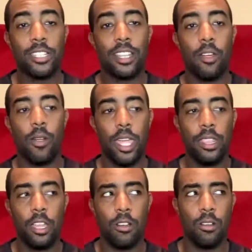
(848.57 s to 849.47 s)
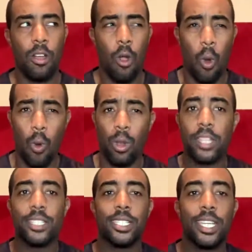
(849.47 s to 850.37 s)
They're in their early
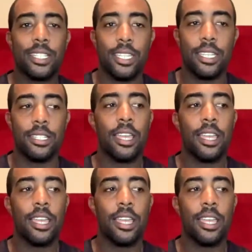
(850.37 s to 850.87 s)
60s.